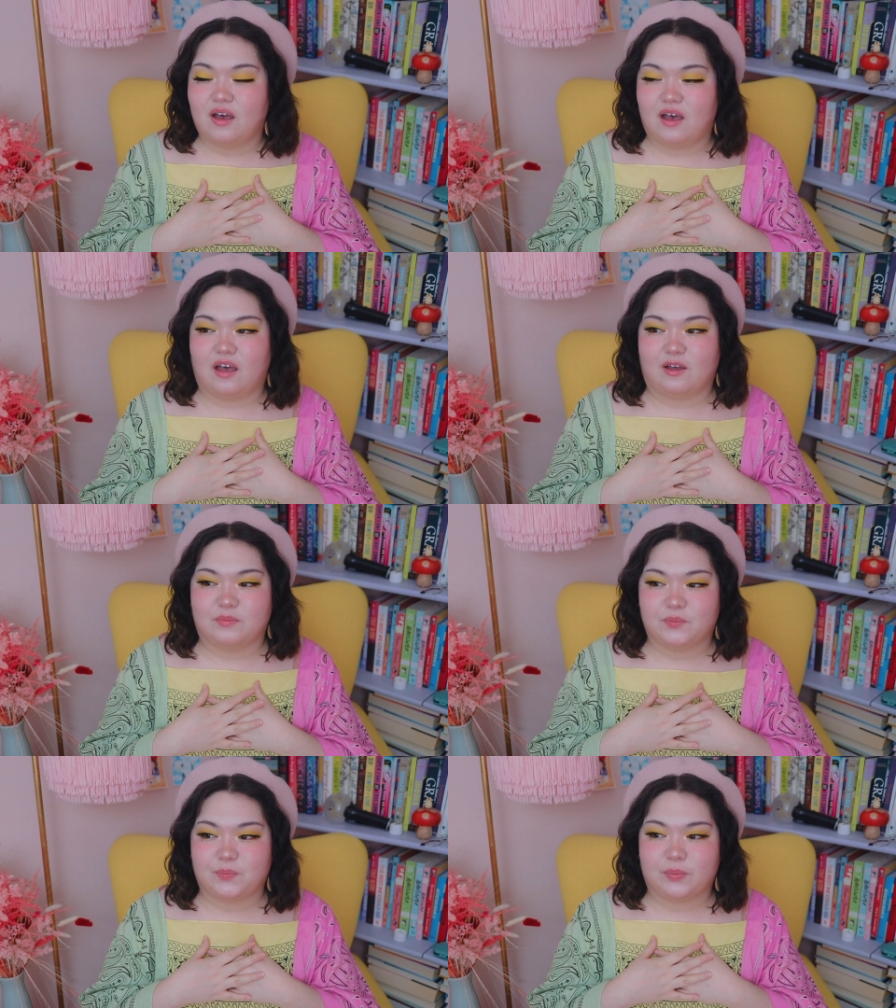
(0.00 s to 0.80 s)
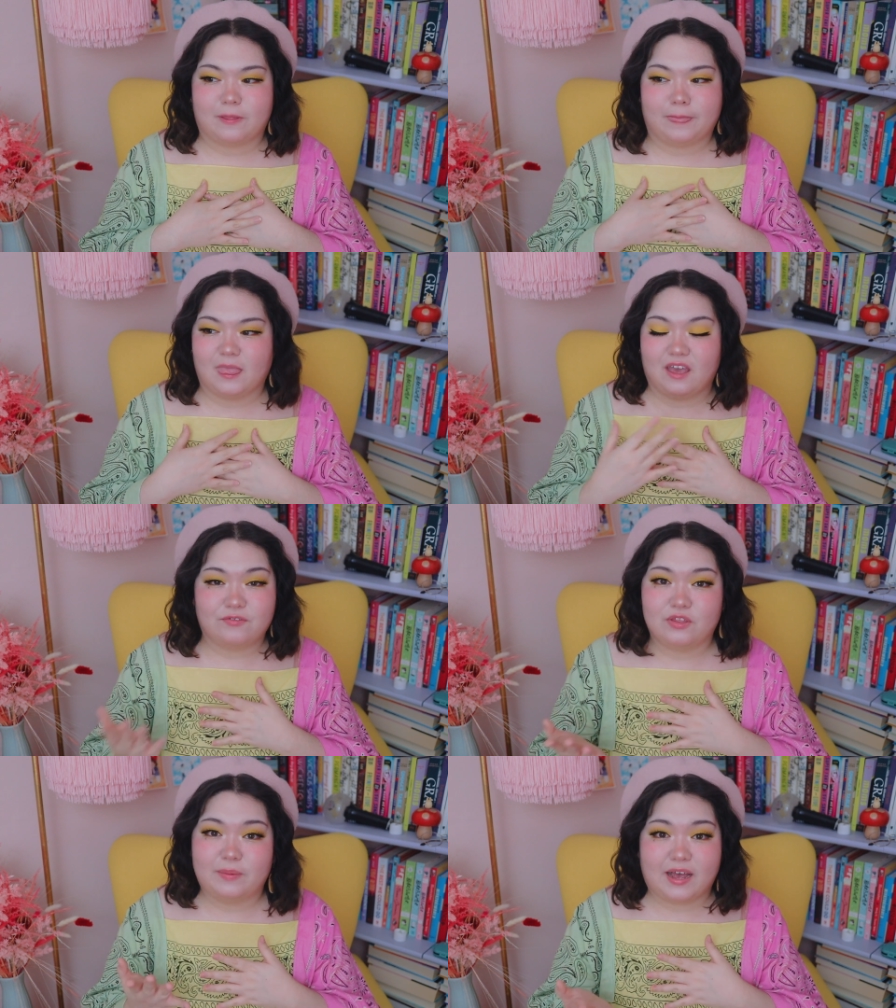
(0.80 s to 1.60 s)
Um,
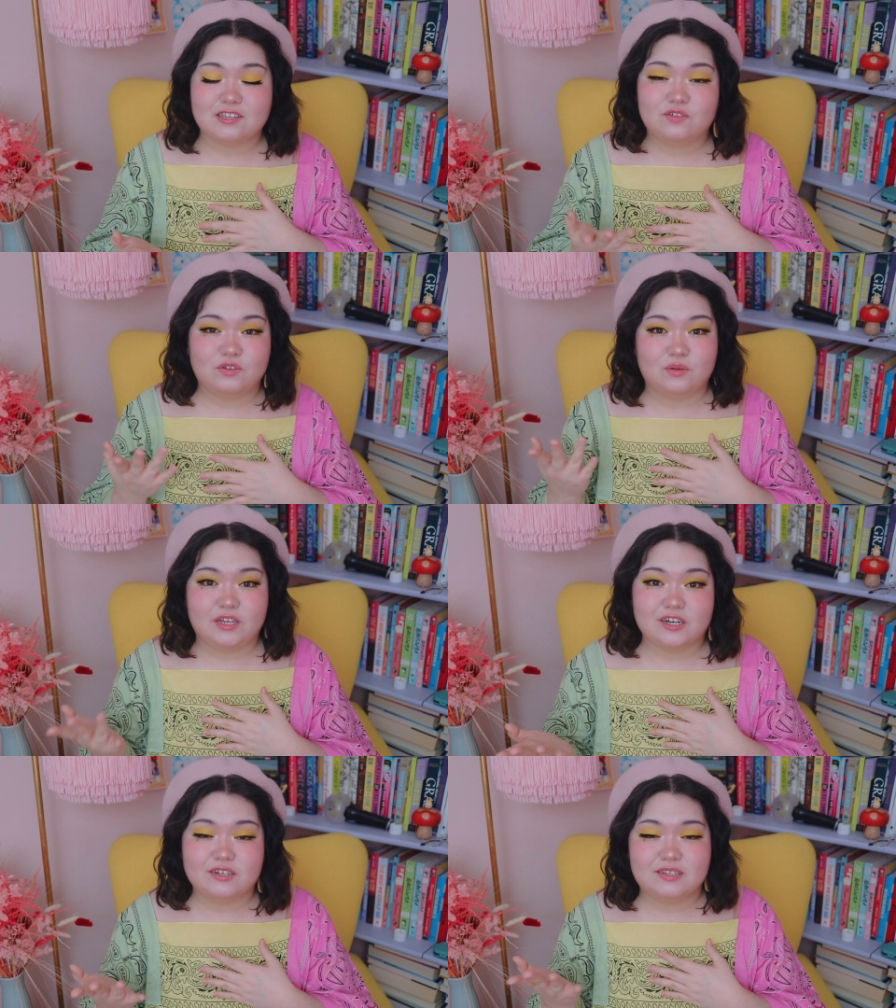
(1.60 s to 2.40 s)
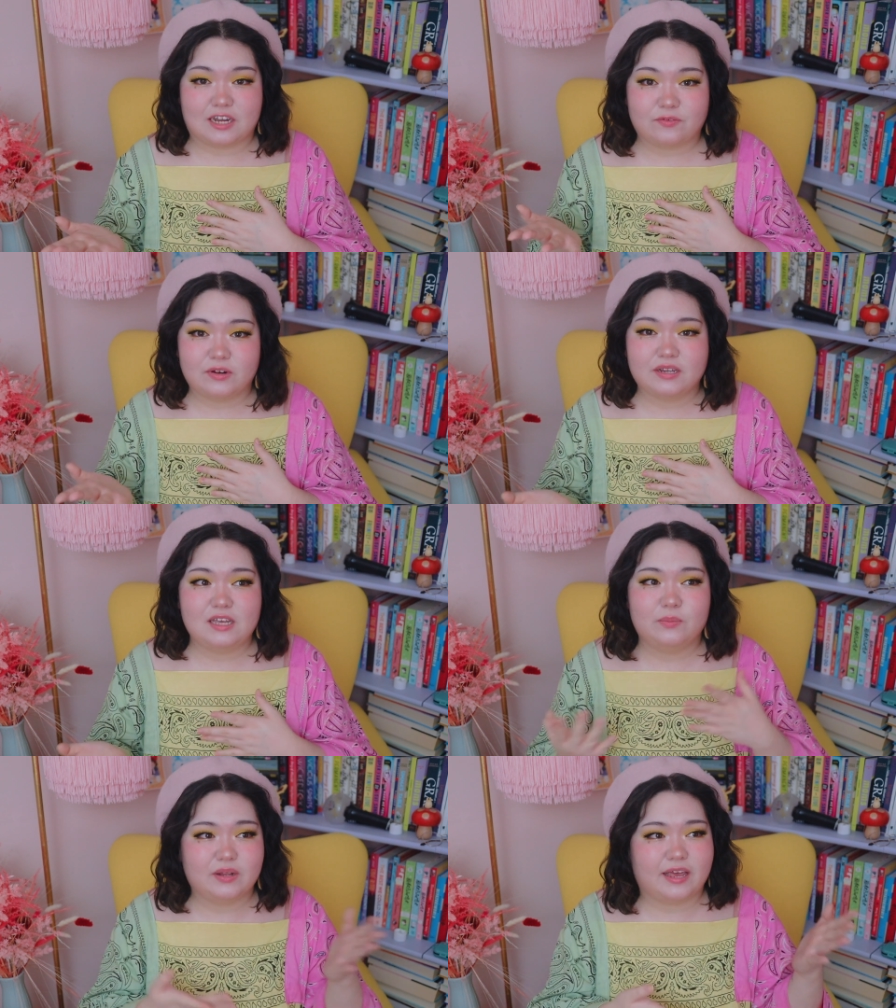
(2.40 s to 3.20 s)
for the past few years
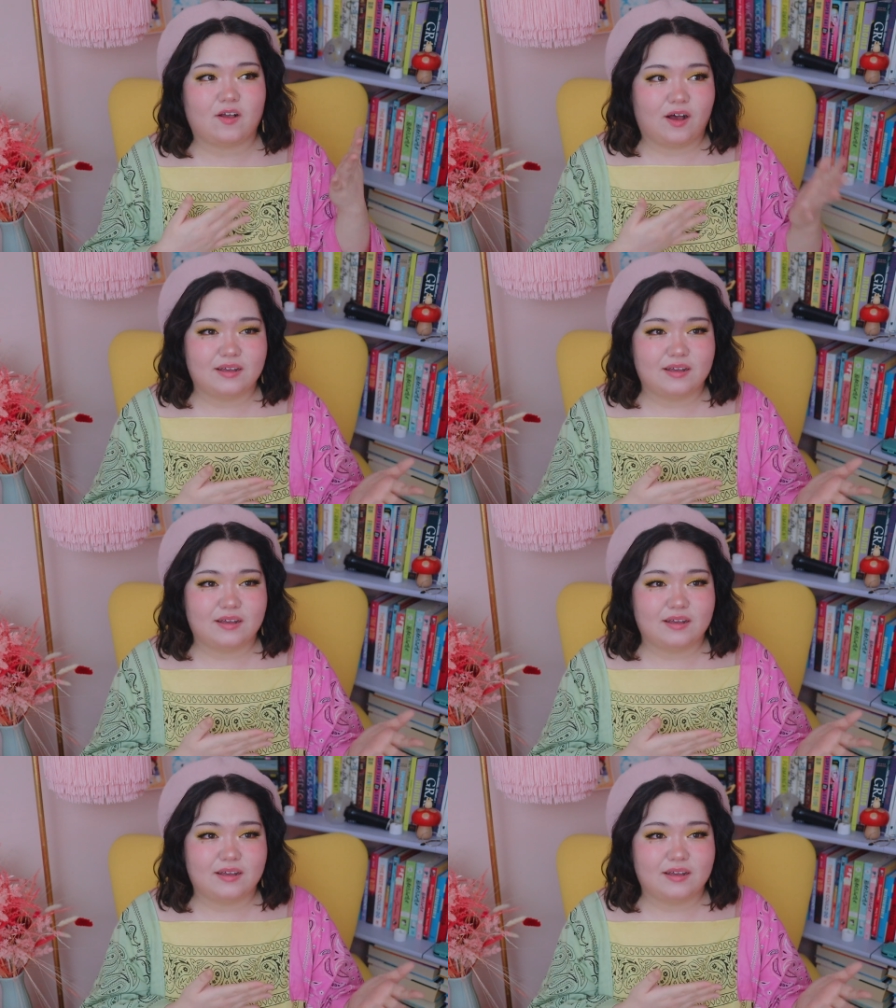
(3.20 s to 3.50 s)
definitely but like